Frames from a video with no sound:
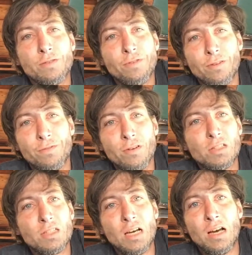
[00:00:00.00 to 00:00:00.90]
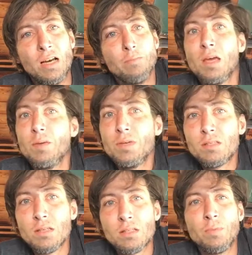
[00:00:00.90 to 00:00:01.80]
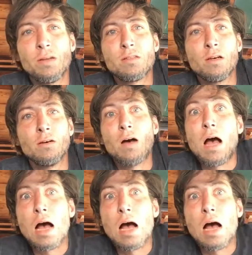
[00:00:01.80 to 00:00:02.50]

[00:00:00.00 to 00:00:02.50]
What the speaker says: for the first time maybe 6 months ago.